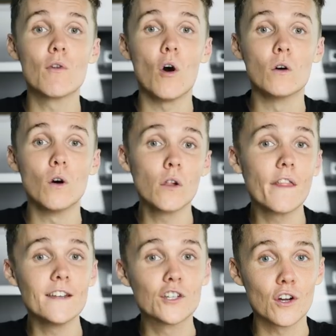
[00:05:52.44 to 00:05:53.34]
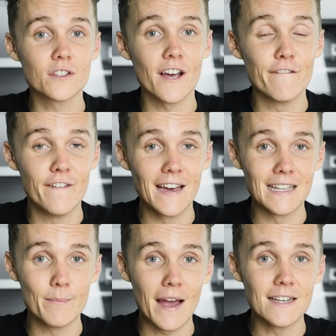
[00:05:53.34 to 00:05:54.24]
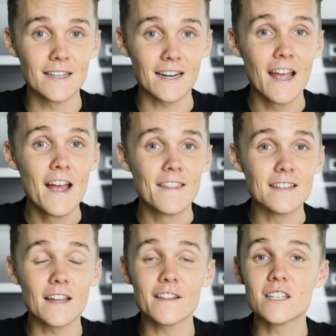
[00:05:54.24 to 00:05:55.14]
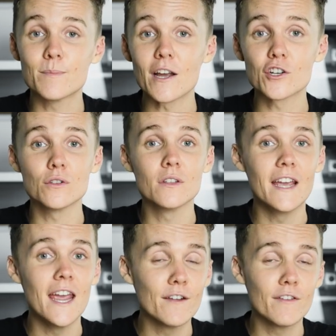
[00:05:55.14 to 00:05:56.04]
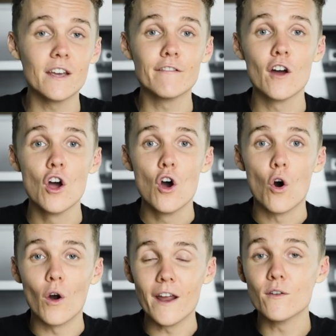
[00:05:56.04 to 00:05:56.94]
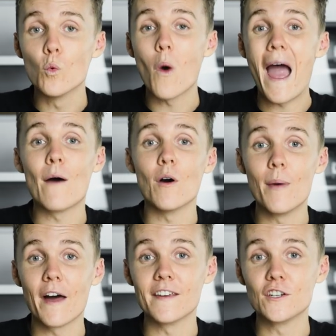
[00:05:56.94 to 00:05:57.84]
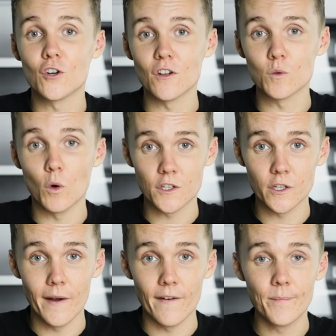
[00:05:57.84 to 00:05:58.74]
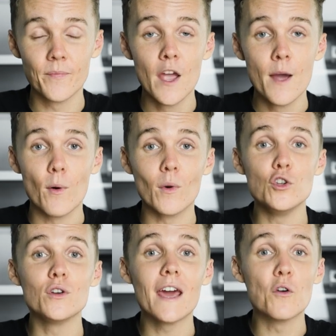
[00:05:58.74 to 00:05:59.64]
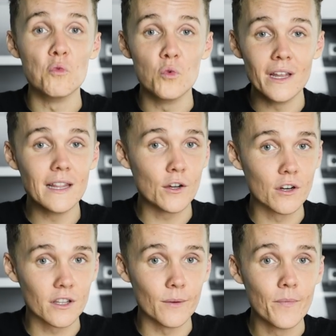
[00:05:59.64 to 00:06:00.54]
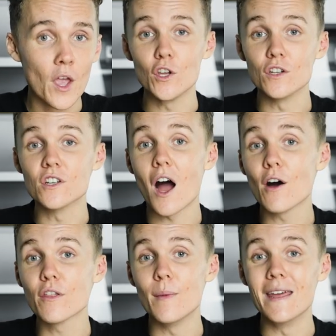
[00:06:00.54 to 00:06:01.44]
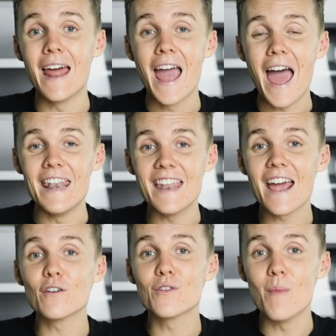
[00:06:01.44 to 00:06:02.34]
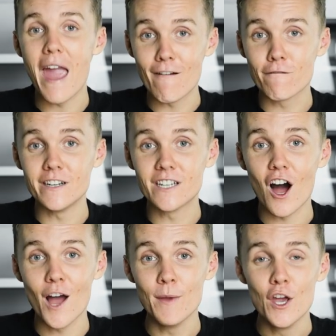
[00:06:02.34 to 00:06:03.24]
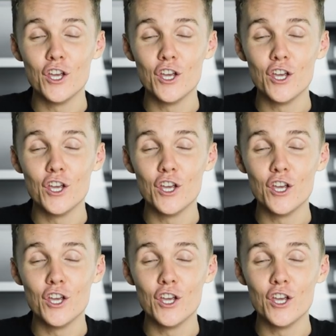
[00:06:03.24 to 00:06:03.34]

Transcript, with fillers: me wrong, all of these shots are fairly basic. There's nothing special, innovative, or even wow about these shots whatsoever. But when you get really good at them, when you can dial them in and nail them every time,